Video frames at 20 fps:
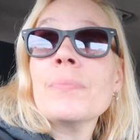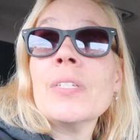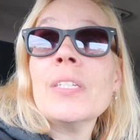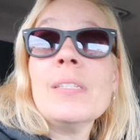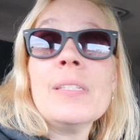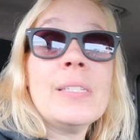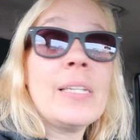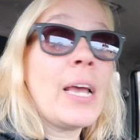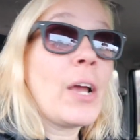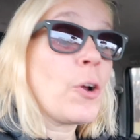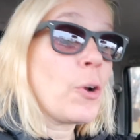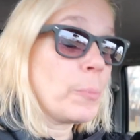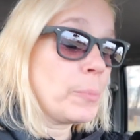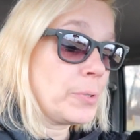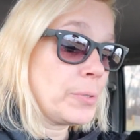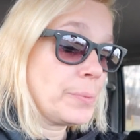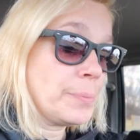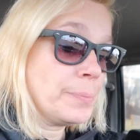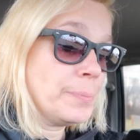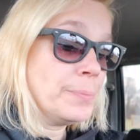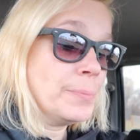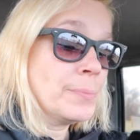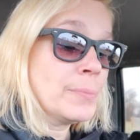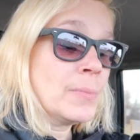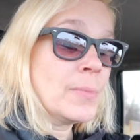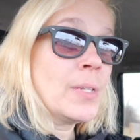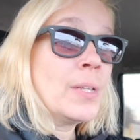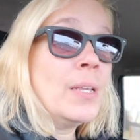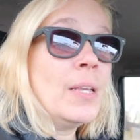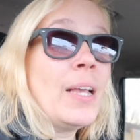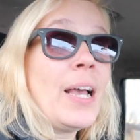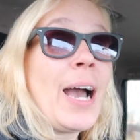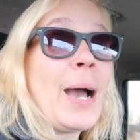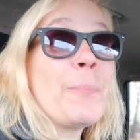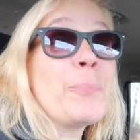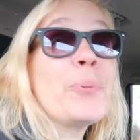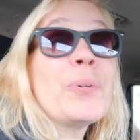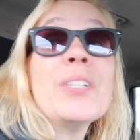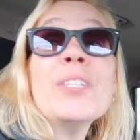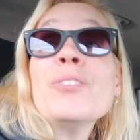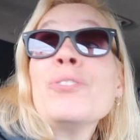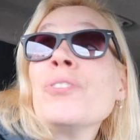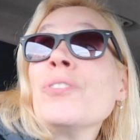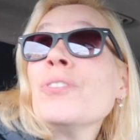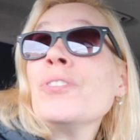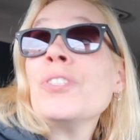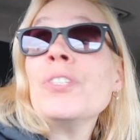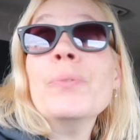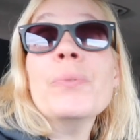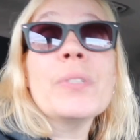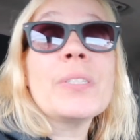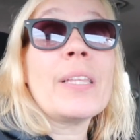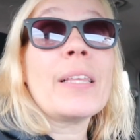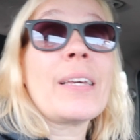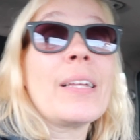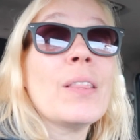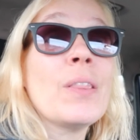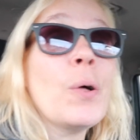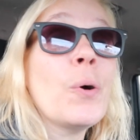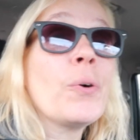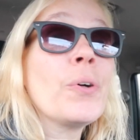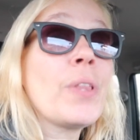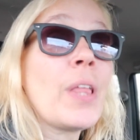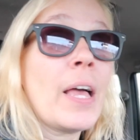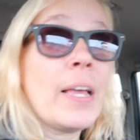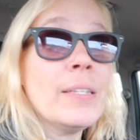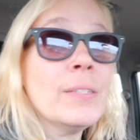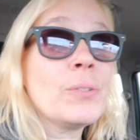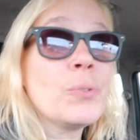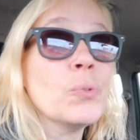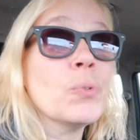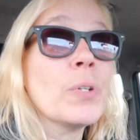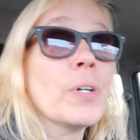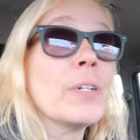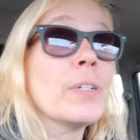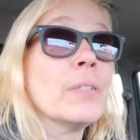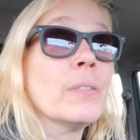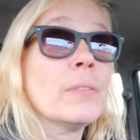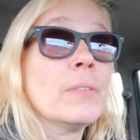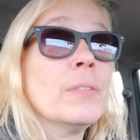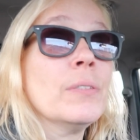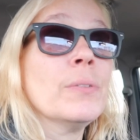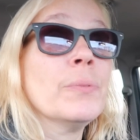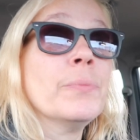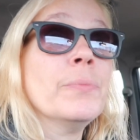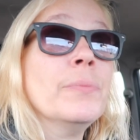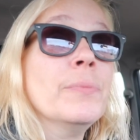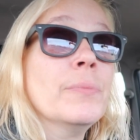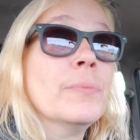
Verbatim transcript: It's terrible. I'm pretty sure she was like a local high school girl too.